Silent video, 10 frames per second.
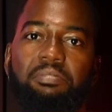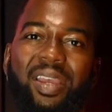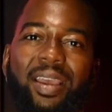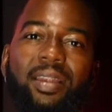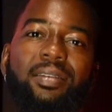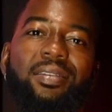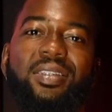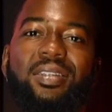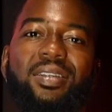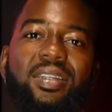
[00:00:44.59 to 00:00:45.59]
And this
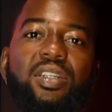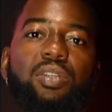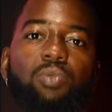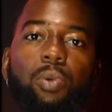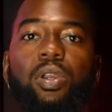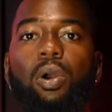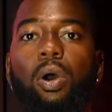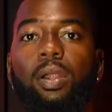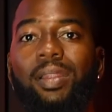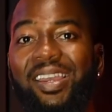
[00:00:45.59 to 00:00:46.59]
is essentially what we
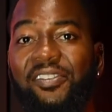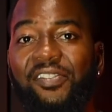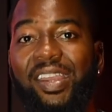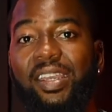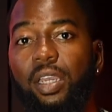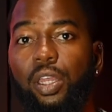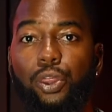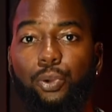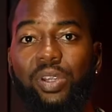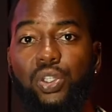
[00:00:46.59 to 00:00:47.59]
call a fake
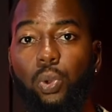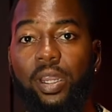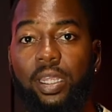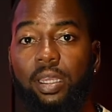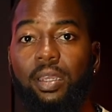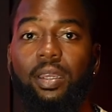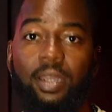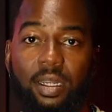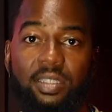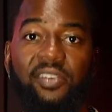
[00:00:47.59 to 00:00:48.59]
320.
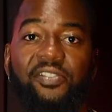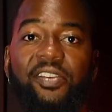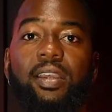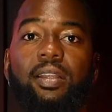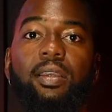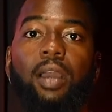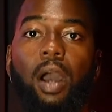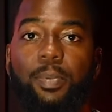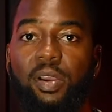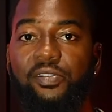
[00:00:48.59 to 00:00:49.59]
It's a fakely
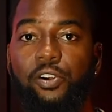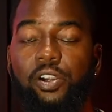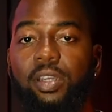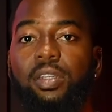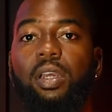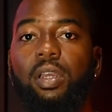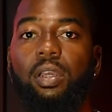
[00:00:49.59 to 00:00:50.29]
upconverted